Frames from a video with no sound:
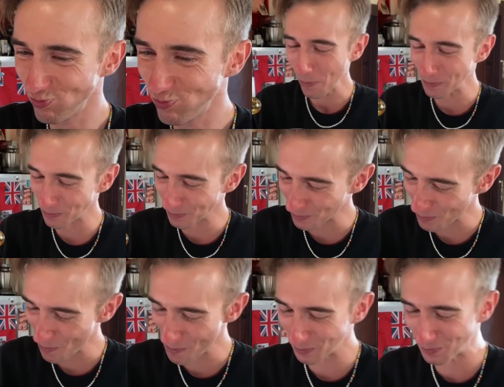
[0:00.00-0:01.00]

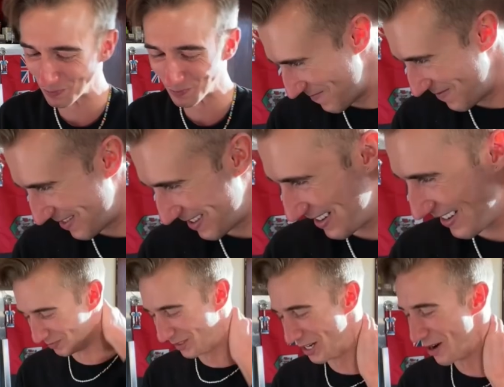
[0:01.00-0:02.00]

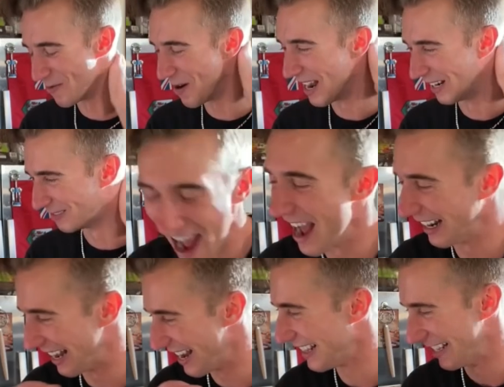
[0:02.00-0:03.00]
You know what?
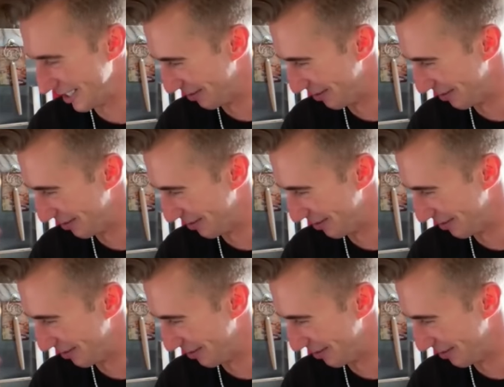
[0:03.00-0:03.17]
I like this